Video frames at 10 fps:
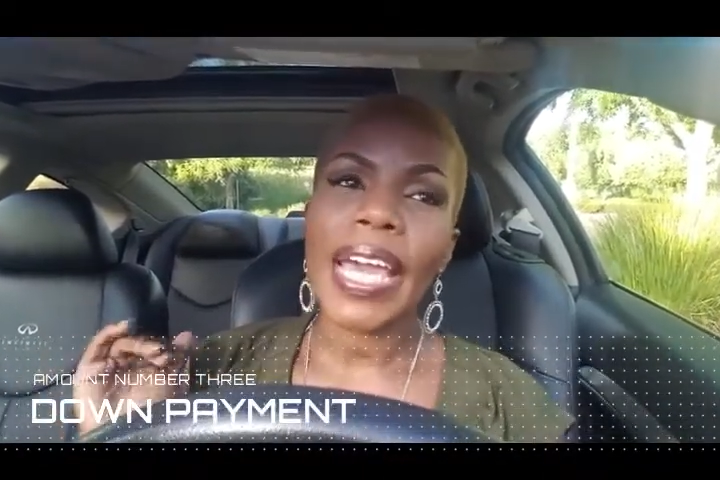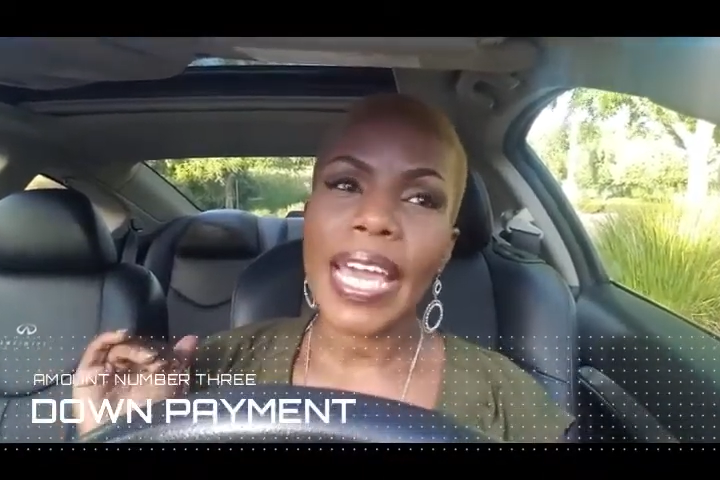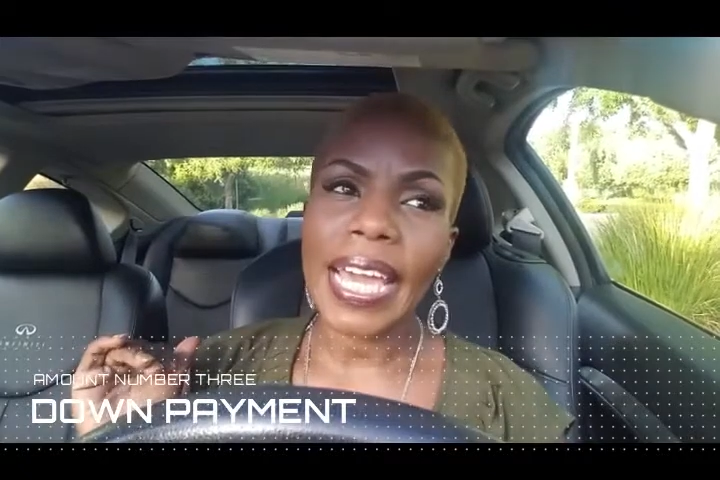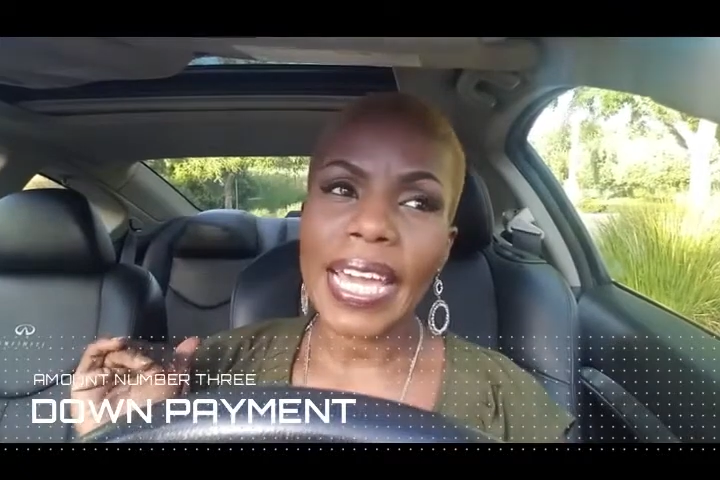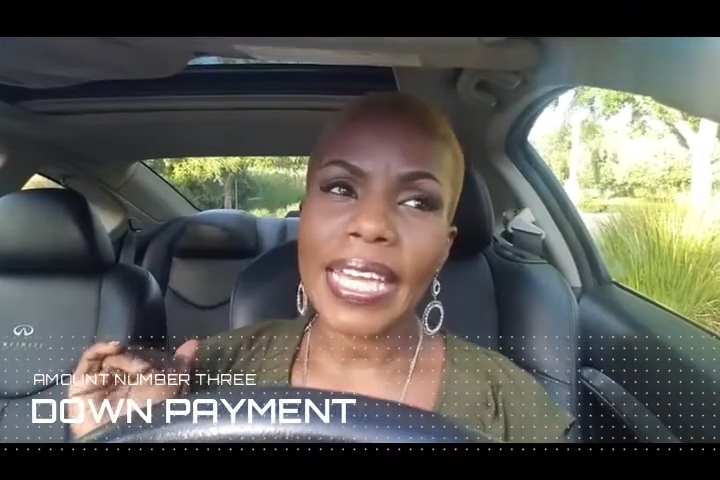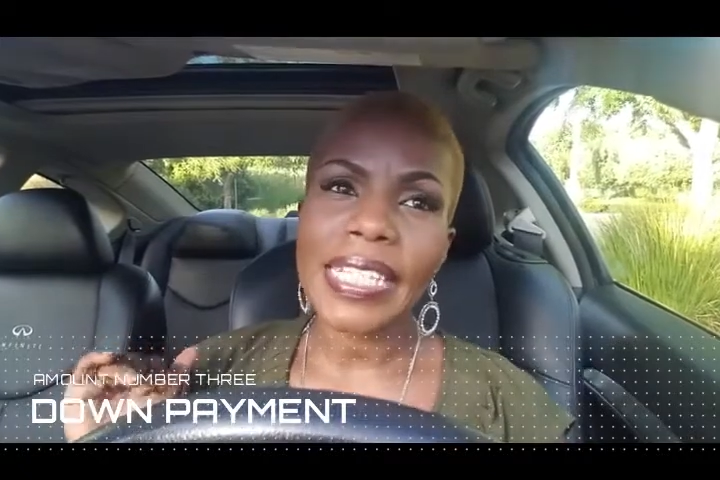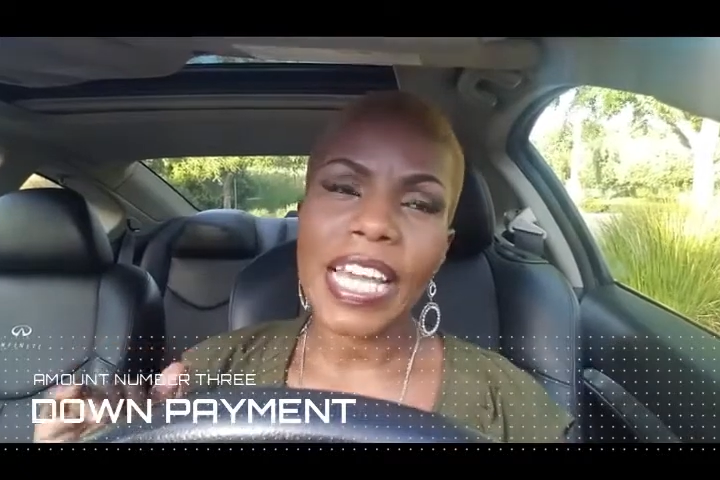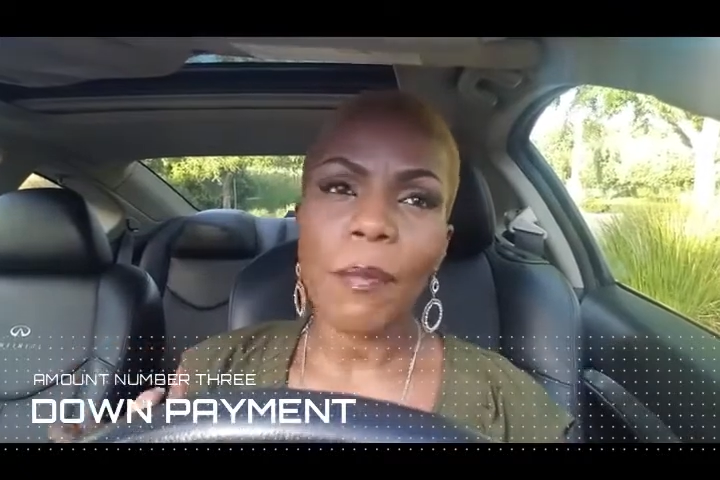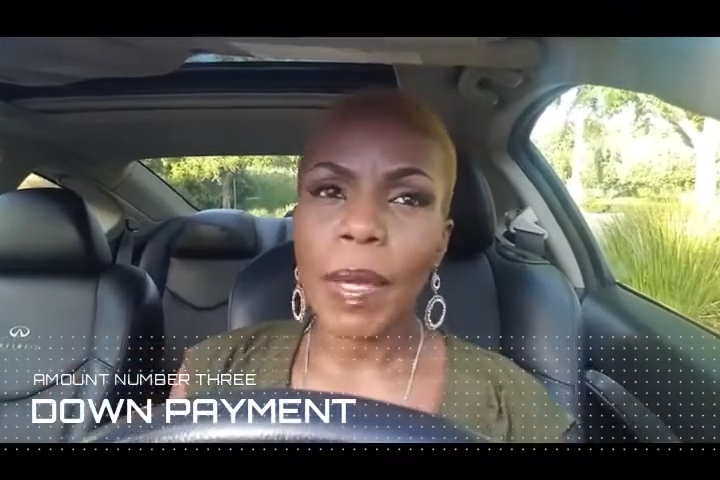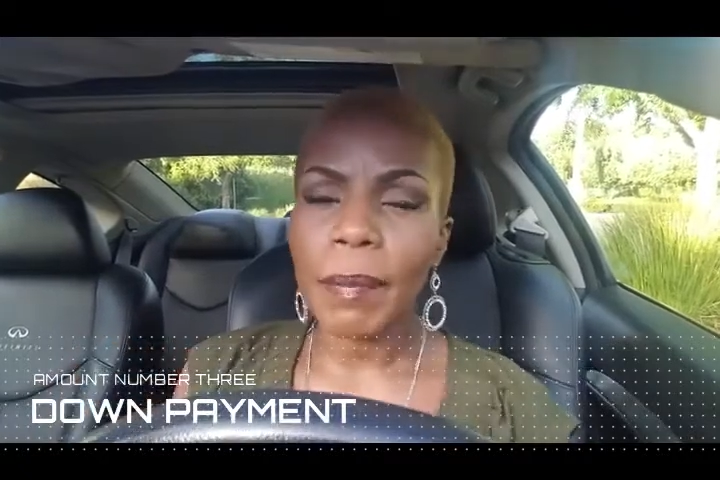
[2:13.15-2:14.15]
a
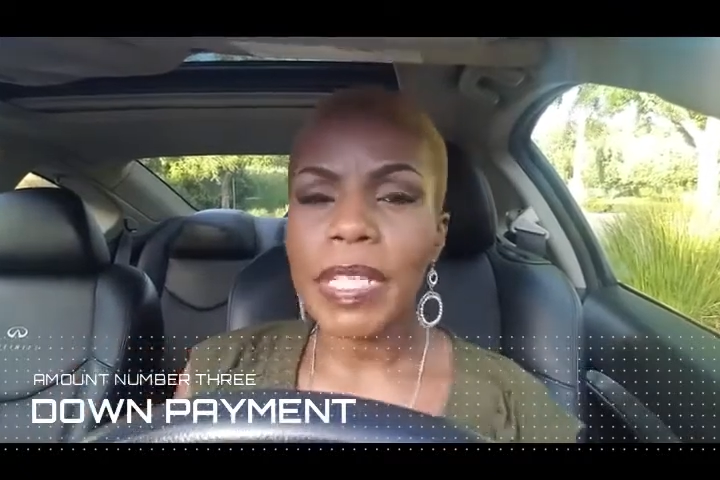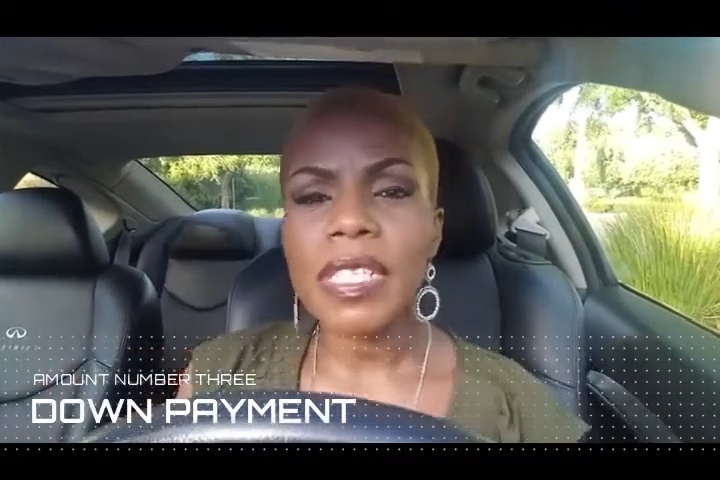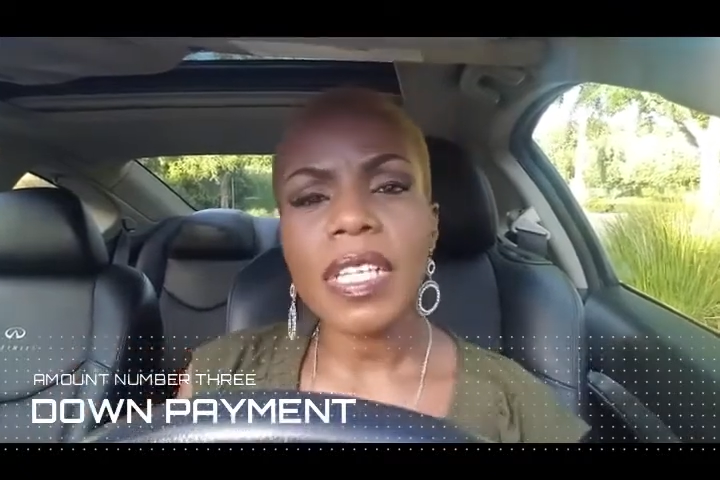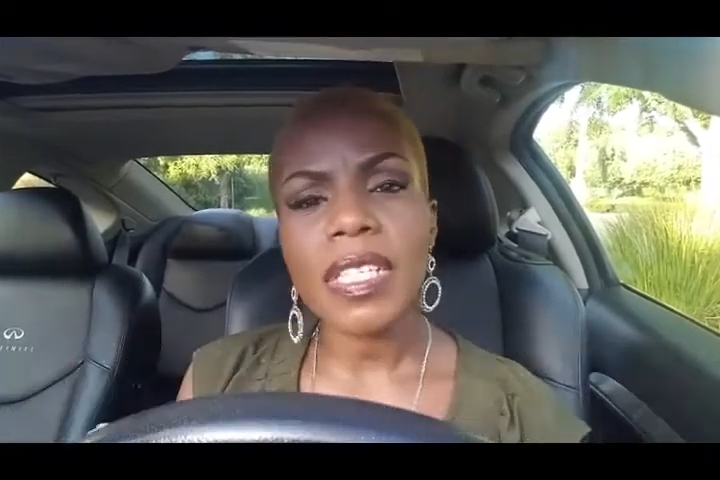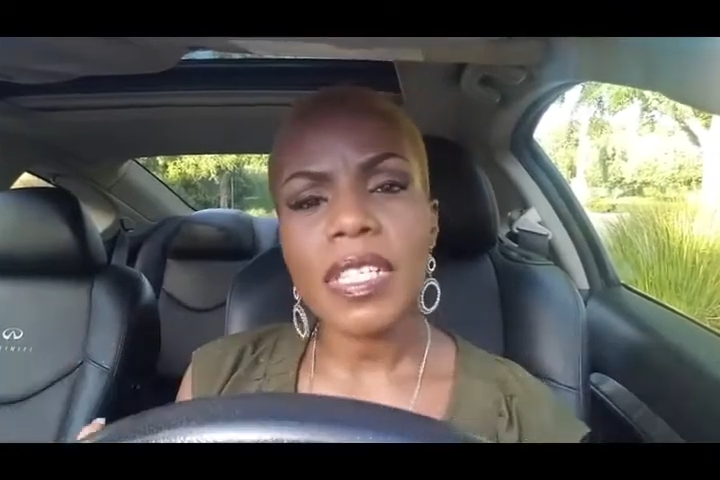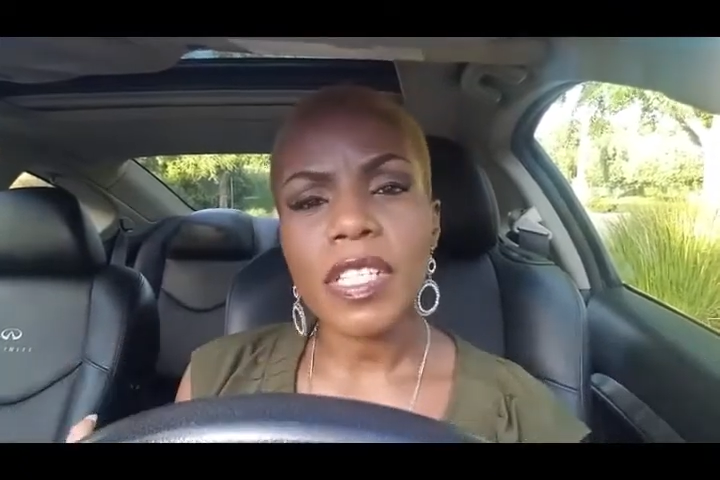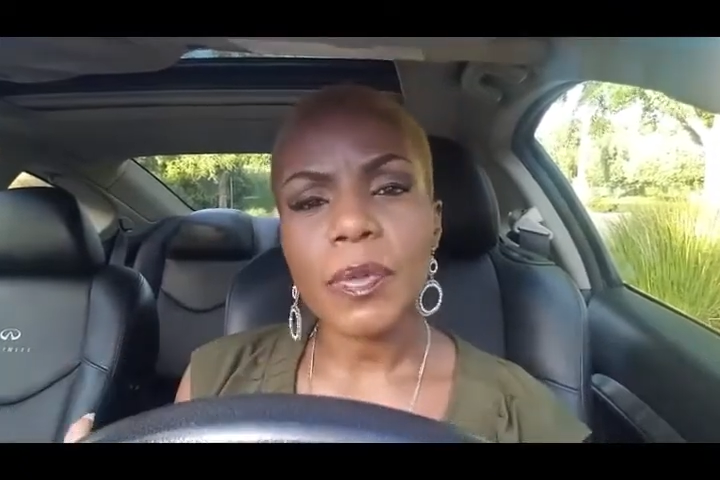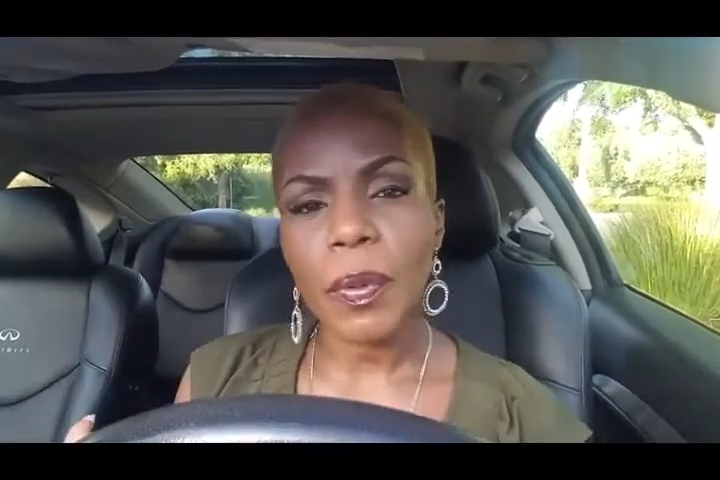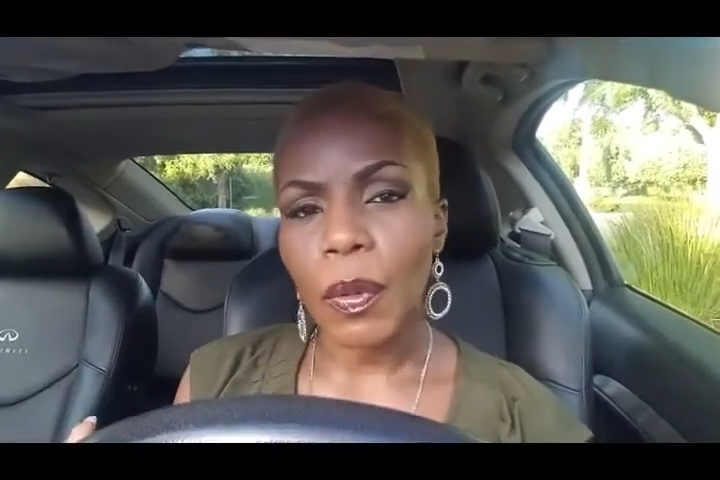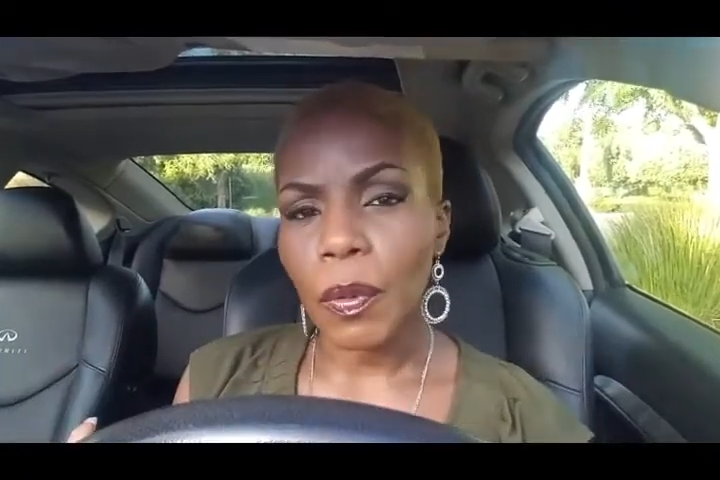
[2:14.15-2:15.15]
down payment
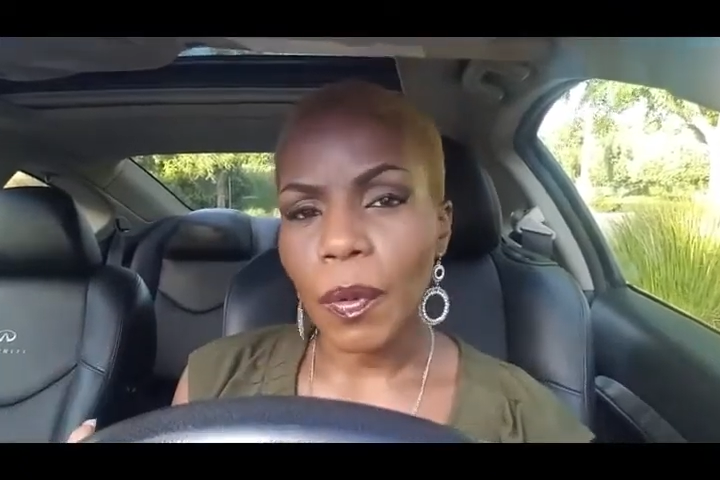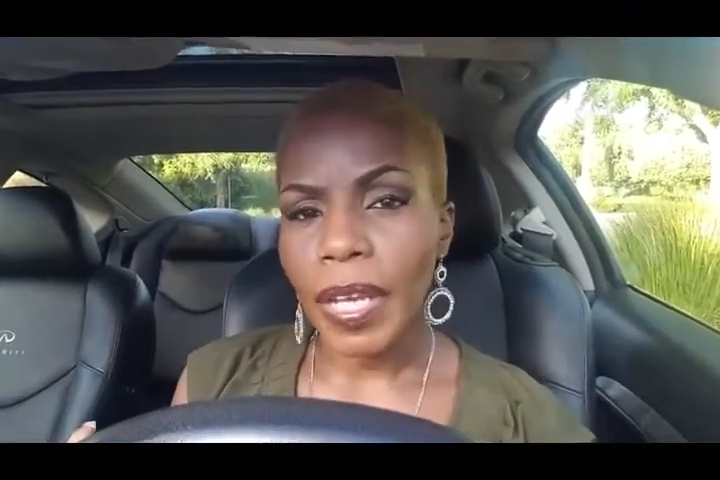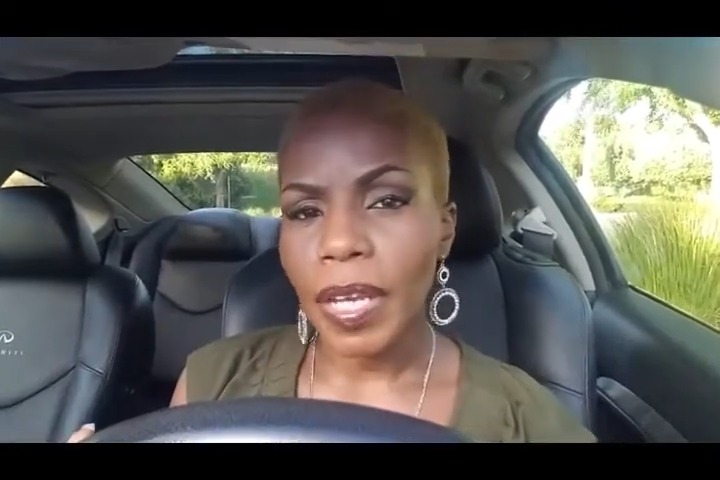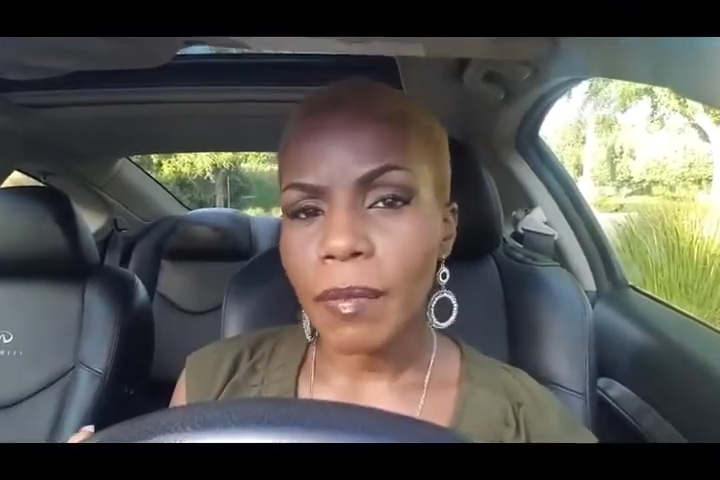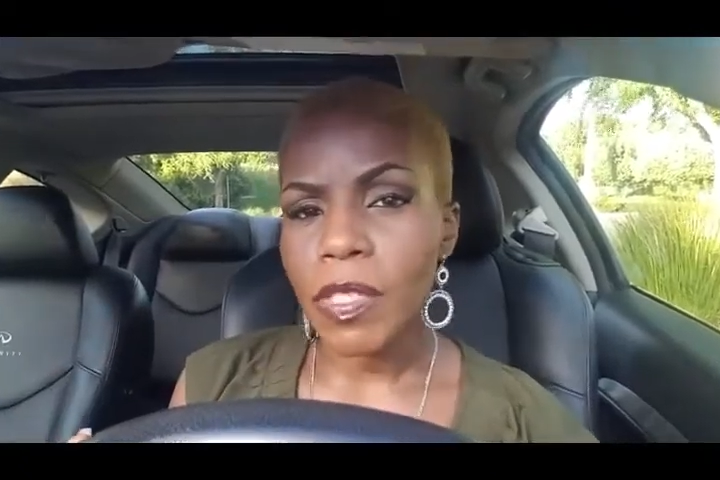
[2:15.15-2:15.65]
assistance program,